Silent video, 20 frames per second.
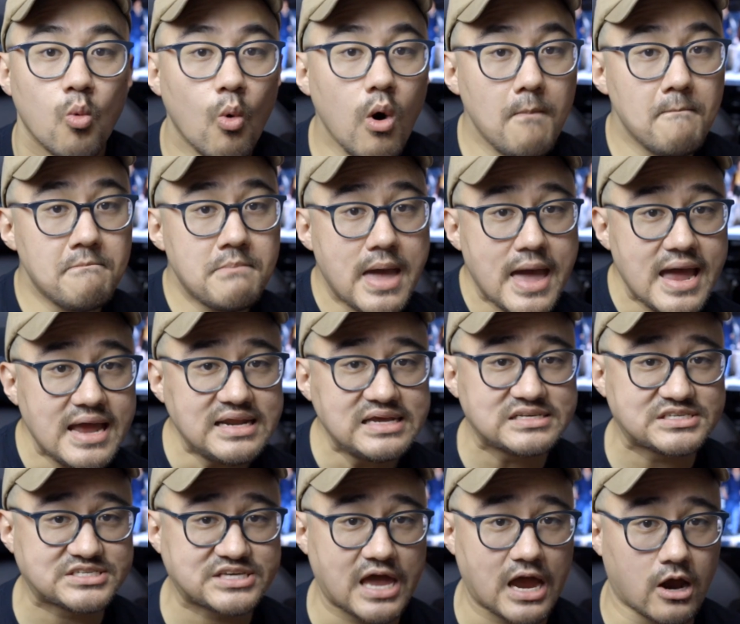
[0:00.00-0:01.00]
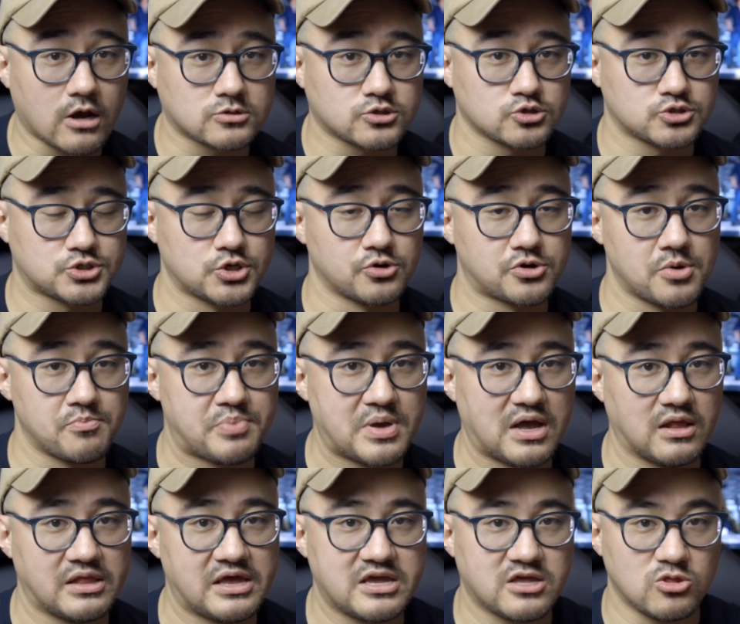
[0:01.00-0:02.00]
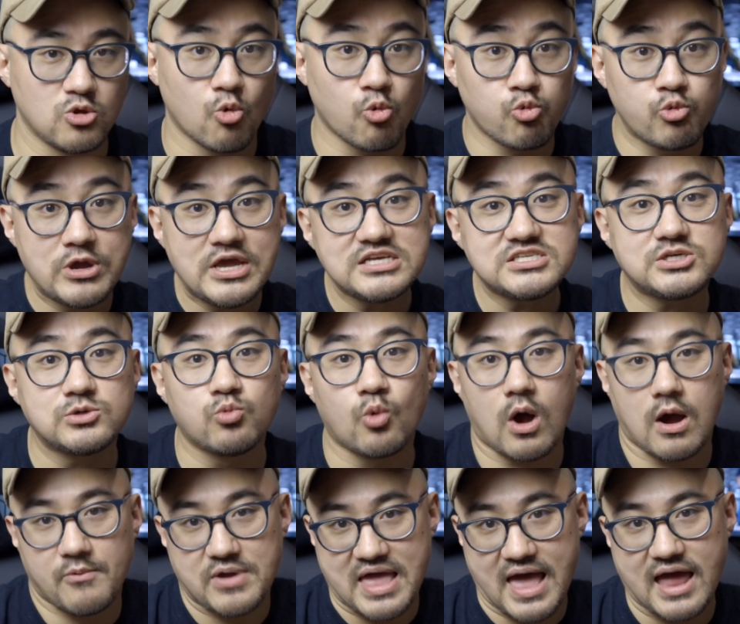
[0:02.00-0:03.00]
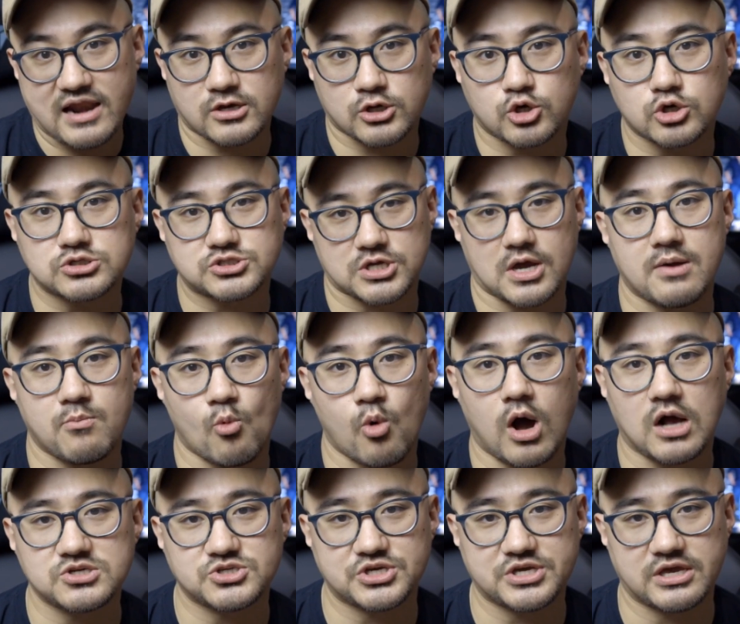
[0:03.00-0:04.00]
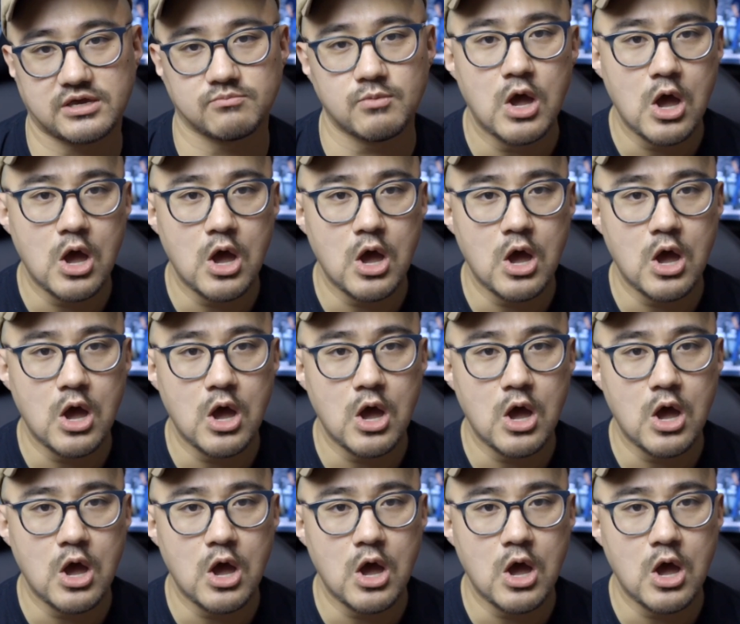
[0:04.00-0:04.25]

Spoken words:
What made his character so compelling, and the reason why we had a good time watching him,